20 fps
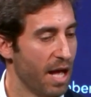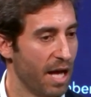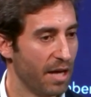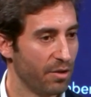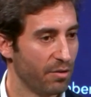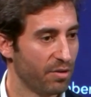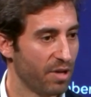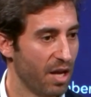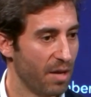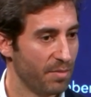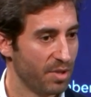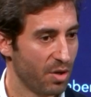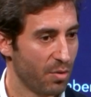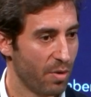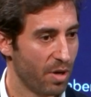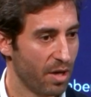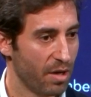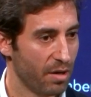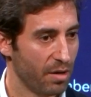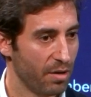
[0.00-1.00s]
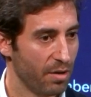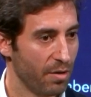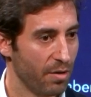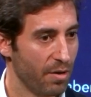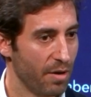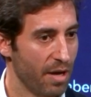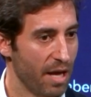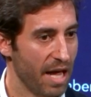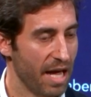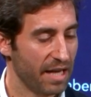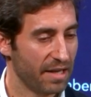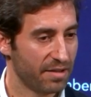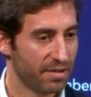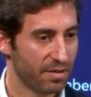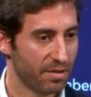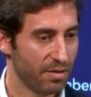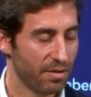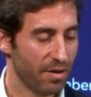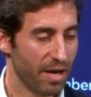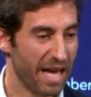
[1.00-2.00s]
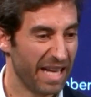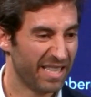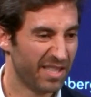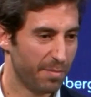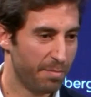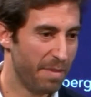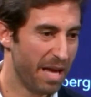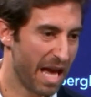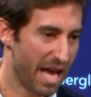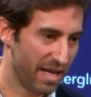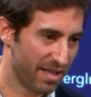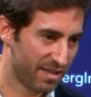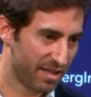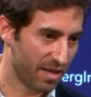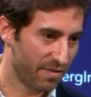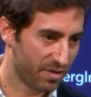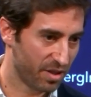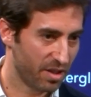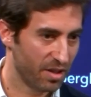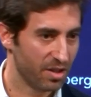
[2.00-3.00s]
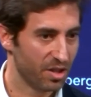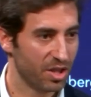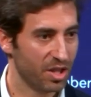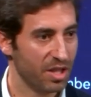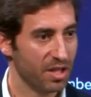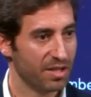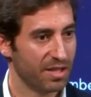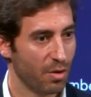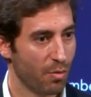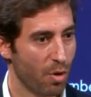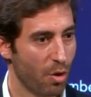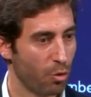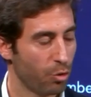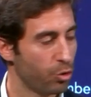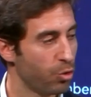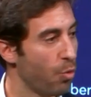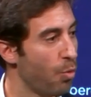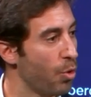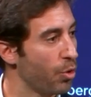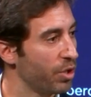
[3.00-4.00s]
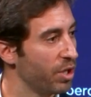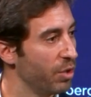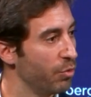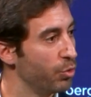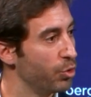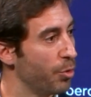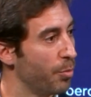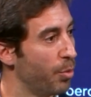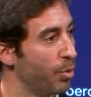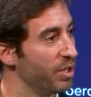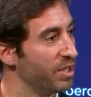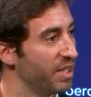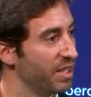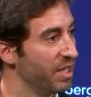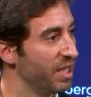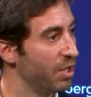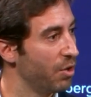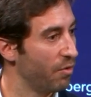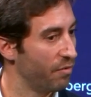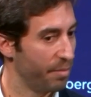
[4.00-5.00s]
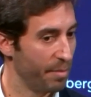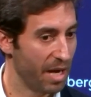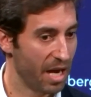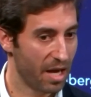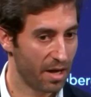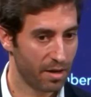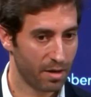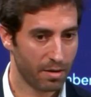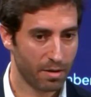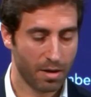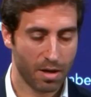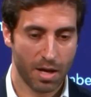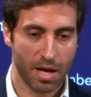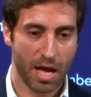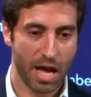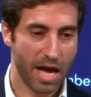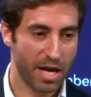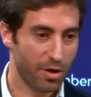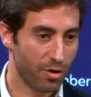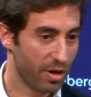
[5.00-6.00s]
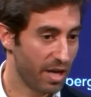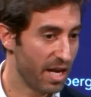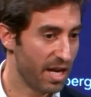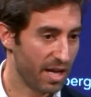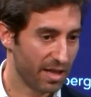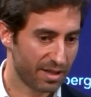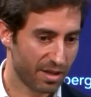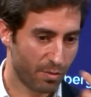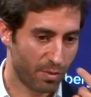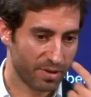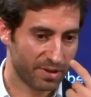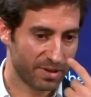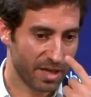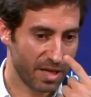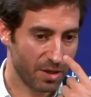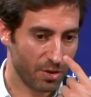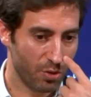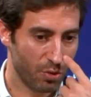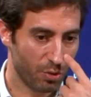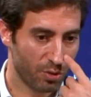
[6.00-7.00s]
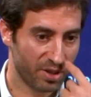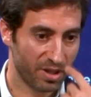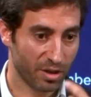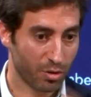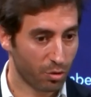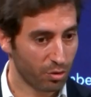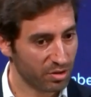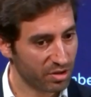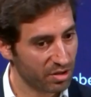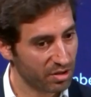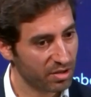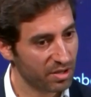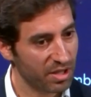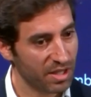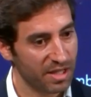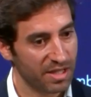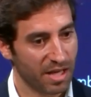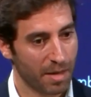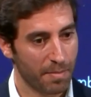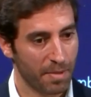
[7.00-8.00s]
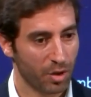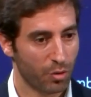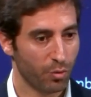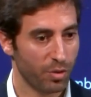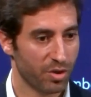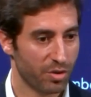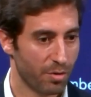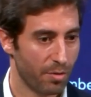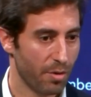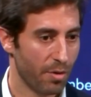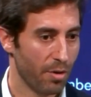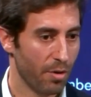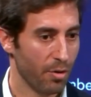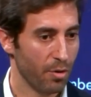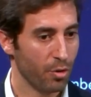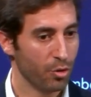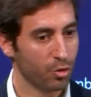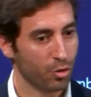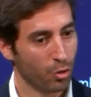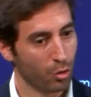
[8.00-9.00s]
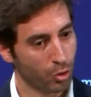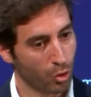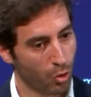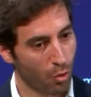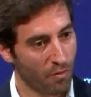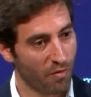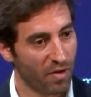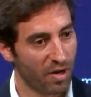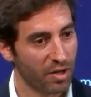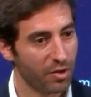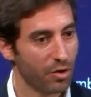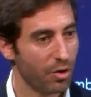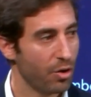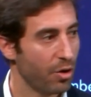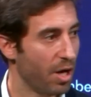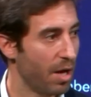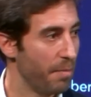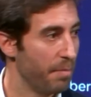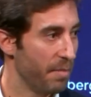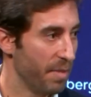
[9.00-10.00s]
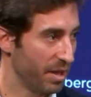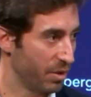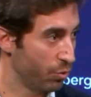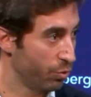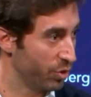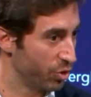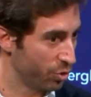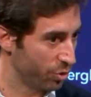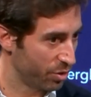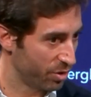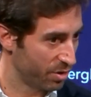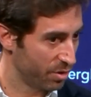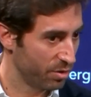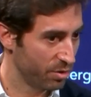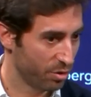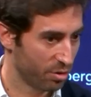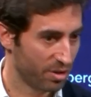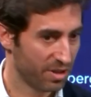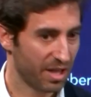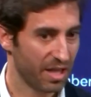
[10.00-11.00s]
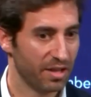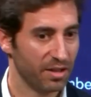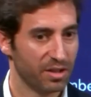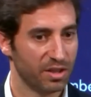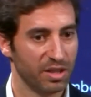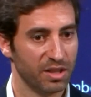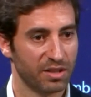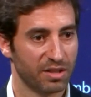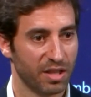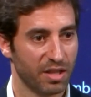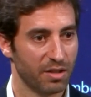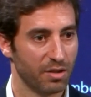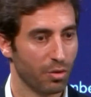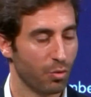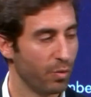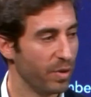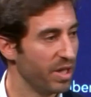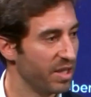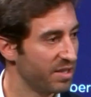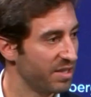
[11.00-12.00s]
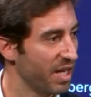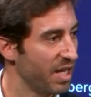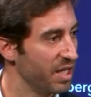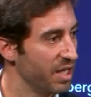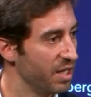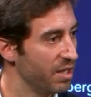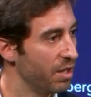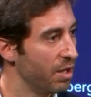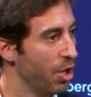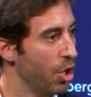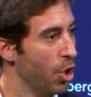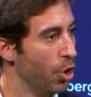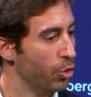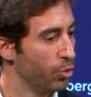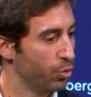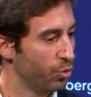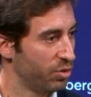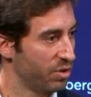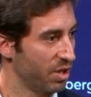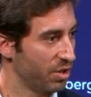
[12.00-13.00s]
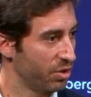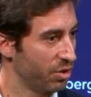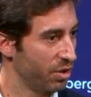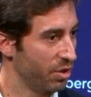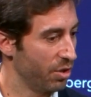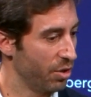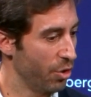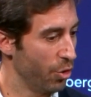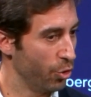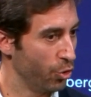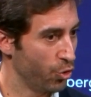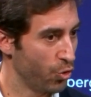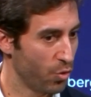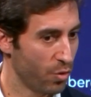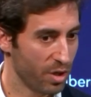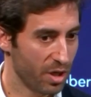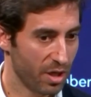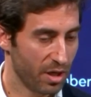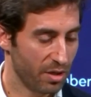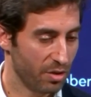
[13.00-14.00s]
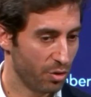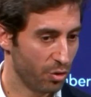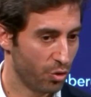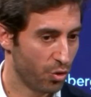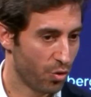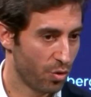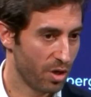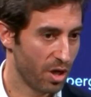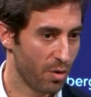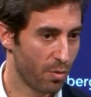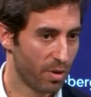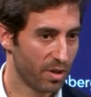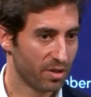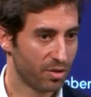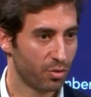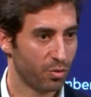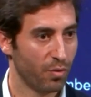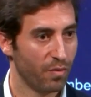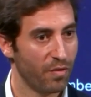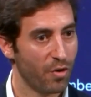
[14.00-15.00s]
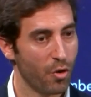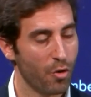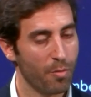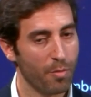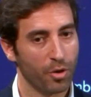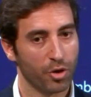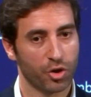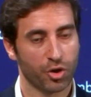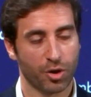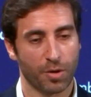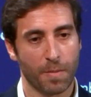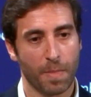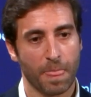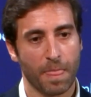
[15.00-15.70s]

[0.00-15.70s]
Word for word: at the time, they were uh, ex, uh, ex BASF scientists. They were also working with the Polytechnic of Milan. And again, as I was saying, you know, circumstances, I met with the, uh, the other co-founder, I met with those, those, scientists, and we decided to start a, a, journey. And the journey was to very much